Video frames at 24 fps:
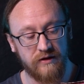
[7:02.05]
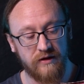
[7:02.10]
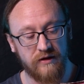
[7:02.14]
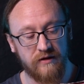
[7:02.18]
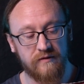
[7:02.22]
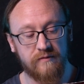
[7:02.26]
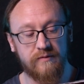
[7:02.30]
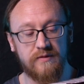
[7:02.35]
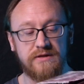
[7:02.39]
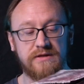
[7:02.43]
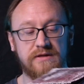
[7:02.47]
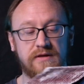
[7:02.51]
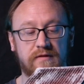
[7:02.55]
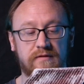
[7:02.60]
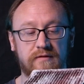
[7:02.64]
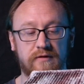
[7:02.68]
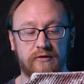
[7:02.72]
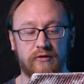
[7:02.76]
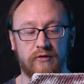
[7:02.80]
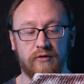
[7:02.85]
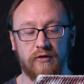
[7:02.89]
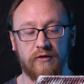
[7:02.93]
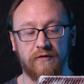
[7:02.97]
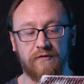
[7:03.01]
especially this
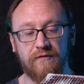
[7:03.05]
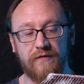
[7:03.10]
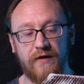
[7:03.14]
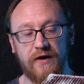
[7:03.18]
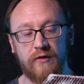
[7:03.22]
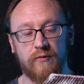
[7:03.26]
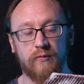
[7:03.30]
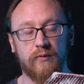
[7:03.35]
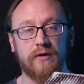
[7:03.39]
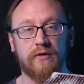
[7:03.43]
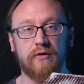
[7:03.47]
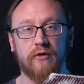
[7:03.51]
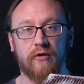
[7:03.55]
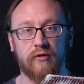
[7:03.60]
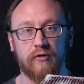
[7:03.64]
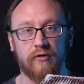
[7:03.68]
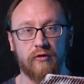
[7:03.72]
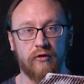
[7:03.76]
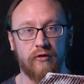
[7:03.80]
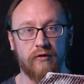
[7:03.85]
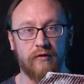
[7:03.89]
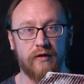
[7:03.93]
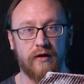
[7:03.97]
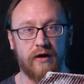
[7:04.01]
little fake window
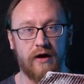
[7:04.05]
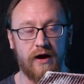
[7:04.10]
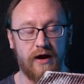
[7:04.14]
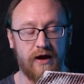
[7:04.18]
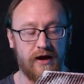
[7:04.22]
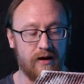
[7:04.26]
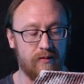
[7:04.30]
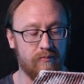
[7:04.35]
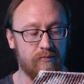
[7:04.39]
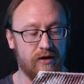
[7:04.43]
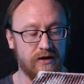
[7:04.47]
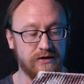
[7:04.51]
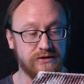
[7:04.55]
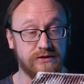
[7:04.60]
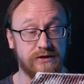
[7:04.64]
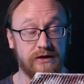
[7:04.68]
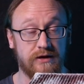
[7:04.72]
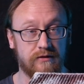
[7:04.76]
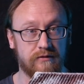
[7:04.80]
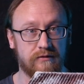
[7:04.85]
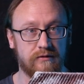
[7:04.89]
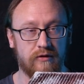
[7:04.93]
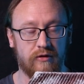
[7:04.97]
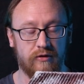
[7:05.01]
glow that I airbrushed
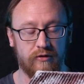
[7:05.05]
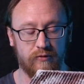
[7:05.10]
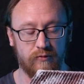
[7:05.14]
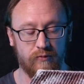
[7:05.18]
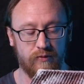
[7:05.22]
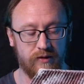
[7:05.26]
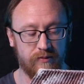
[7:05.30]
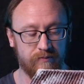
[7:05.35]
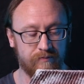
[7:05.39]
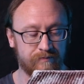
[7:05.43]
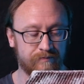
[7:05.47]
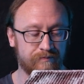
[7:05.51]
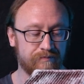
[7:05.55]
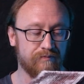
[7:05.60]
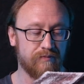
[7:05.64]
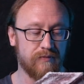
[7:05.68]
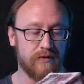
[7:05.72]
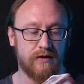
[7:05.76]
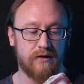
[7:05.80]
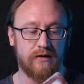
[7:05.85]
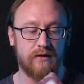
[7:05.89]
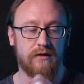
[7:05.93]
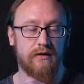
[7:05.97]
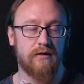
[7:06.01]
in on a whim,
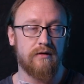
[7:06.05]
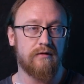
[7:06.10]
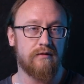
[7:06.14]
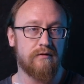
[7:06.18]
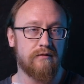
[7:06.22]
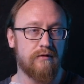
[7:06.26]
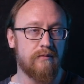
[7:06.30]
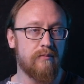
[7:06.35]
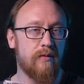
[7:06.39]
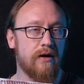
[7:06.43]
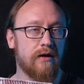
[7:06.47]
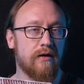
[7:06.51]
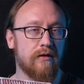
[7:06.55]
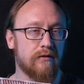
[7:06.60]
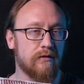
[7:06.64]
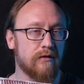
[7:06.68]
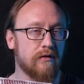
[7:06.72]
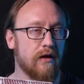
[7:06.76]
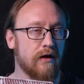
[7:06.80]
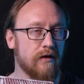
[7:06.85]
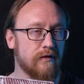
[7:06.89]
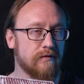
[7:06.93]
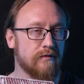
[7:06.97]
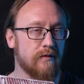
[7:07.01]
just to make it
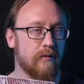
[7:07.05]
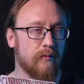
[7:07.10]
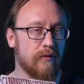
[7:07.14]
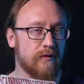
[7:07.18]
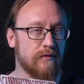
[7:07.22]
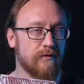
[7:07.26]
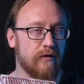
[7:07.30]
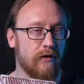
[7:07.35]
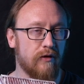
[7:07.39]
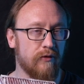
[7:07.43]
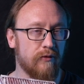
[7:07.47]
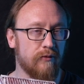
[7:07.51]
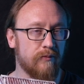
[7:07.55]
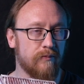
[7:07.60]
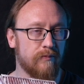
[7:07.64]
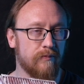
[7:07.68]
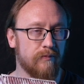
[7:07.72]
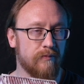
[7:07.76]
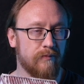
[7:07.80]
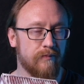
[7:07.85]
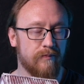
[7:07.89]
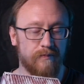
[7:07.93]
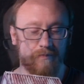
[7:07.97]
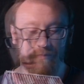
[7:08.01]
look like someone's home.
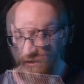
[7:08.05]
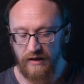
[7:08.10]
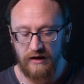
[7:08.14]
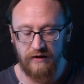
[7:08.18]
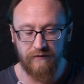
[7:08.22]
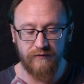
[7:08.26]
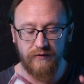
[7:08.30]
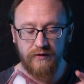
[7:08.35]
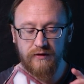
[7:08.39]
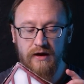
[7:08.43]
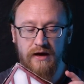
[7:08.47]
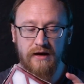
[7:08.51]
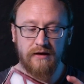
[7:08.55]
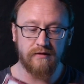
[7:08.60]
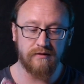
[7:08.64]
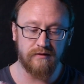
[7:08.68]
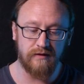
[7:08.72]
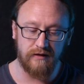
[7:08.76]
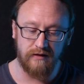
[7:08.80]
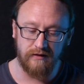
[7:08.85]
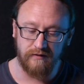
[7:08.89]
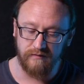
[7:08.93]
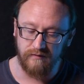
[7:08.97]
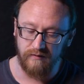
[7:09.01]
If you like
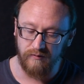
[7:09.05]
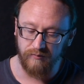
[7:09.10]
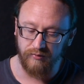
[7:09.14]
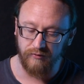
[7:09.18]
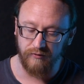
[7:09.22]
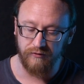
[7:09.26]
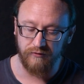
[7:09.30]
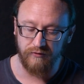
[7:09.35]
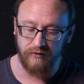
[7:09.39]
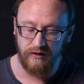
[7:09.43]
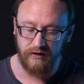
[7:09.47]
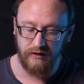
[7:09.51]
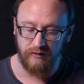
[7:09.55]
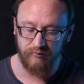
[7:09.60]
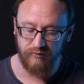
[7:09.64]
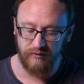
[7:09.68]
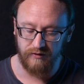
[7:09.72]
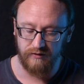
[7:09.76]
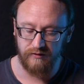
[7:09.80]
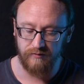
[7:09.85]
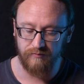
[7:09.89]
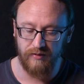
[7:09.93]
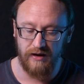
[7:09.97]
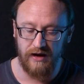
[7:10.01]
the simple 3D
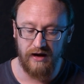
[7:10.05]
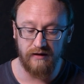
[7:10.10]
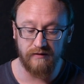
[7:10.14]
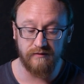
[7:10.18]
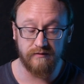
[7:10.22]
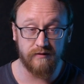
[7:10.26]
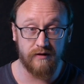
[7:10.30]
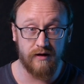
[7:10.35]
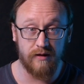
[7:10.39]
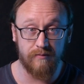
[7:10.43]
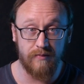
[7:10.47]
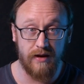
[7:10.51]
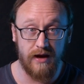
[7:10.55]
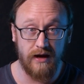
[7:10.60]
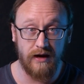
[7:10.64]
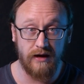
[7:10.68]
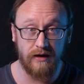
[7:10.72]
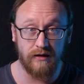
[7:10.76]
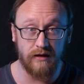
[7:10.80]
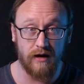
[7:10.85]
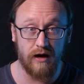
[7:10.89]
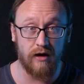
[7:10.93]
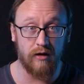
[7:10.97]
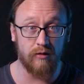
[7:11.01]
printed parts that I
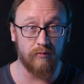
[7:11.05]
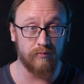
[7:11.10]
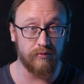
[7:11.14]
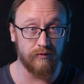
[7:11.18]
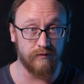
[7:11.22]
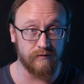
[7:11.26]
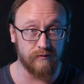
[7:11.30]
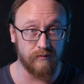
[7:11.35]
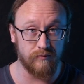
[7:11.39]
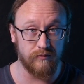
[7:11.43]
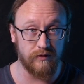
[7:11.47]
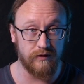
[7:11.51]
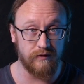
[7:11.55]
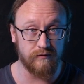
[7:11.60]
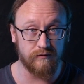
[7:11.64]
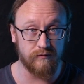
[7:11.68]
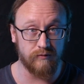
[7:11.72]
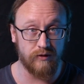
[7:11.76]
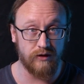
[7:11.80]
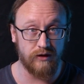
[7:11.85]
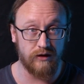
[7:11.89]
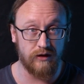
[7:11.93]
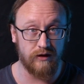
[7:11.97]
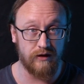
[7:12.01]
made, I'll put some links to
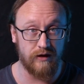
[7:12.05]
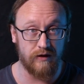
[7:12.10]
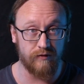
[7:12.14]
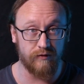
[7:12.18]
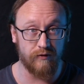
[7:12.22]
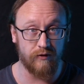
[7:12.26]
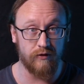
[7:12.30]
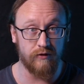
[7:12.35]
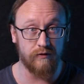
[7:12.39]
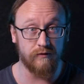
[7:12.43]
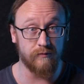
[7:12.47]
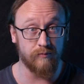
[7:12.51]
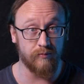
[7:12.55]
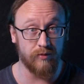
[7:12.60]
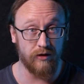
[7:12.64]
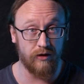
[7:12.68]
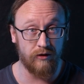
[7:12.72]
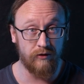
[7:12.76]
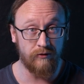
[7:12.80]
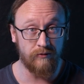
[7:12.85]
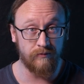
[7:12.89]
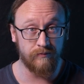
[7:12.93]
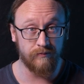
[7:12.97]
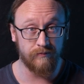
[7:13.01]
where you can get those
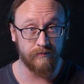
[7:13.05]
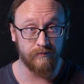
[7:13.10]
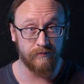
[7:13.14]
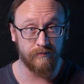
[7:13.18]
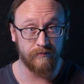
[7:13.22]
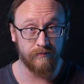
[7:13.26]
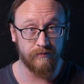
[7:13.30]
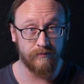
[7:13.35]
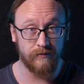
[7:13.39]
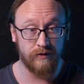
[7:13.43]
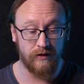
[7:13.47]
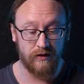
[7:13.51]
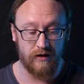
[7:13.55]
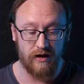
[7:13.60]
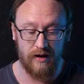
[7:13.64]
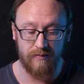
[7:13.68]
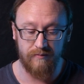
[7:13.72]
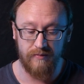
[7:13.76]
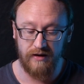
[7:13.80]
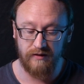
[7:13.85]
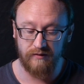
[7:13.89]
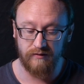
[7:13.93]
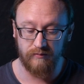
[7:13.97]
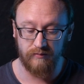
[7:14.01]
below. I
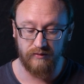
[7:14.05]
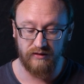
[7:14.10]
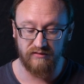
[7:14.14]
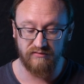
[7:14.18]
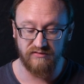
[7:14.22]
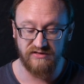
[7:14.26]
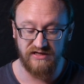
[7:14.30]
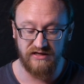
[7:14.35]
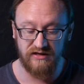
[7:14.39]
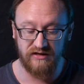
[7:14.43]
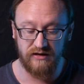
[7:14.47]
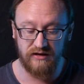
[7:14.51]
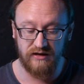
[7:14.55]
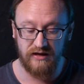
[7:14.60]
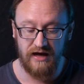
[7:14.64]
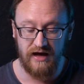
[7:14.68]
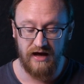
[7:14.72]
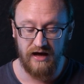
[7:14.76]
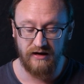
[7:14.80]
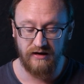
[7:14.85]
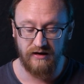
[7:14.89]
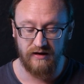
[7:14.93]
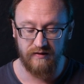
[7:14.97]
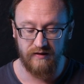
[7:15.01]
made them in
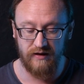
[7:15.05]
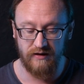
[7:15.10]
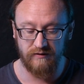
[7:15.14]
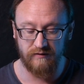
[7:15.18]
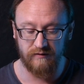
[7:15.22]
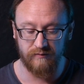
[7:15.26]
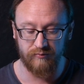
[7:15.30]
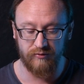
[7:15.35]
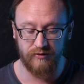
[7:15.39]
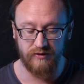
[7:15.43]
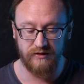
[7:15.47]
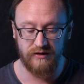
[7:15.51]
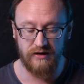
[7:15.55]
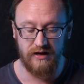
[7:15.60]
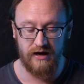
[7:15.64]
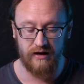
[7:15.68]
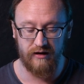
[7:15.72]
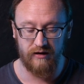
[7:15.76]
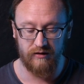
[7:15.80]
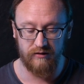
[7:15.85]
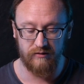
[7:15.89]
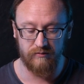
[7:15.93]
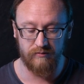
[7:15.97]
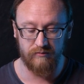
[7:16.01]
Tinkercad and then just printed out
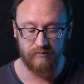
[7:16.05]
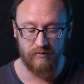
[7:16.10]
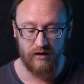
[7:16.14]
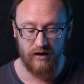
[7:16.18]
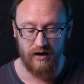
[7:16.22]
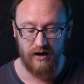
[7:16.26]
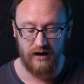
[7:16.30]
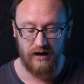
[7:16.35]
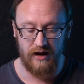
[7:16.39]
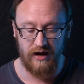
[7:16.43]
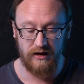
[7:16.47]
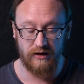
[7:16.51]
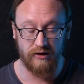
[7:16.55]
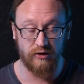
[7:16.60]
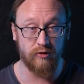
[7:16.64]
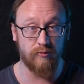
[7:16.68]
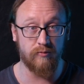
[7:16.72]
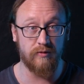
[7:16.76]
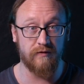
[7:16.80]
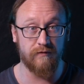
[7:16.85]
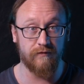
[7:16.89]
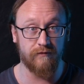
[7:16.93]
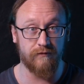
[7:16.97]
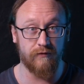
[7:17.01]
on my
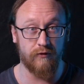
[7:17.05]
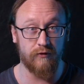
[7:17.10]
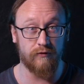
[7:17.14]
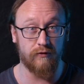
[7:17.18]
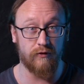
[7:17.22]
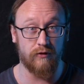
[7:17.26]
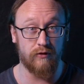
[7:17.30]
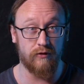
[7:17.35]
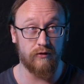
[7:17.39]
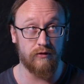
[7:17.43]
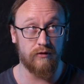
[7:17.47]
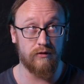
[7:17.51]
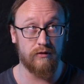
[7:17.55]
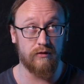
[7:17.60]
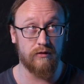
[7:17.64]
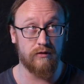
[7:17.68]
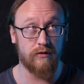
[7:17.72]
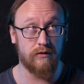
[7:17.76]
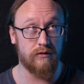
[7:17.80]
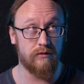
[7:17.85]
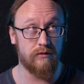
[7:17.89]
Anycubic Photon